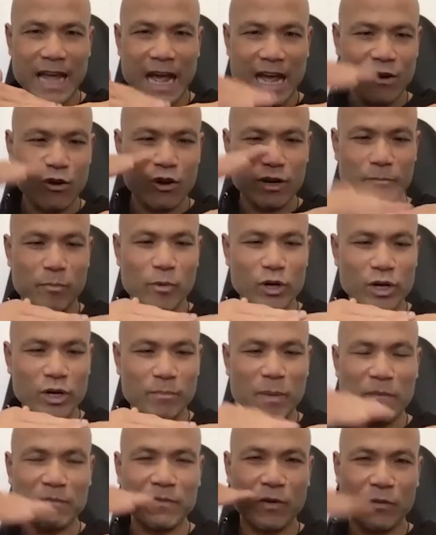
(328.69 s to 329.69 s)
I got on the
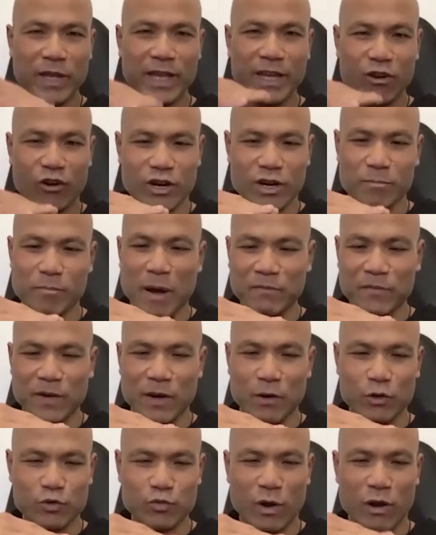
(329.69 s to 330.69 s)
buffalo, he got a buffalo
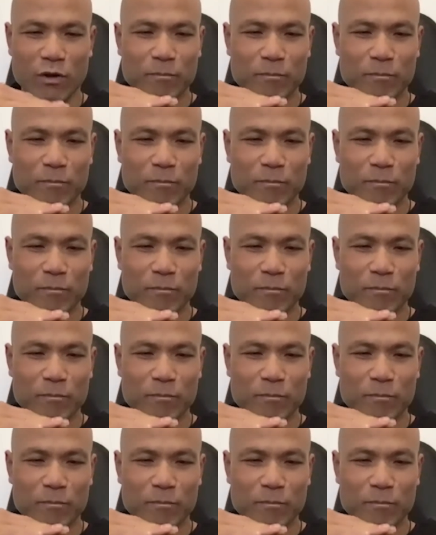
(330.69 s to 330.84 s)
as well,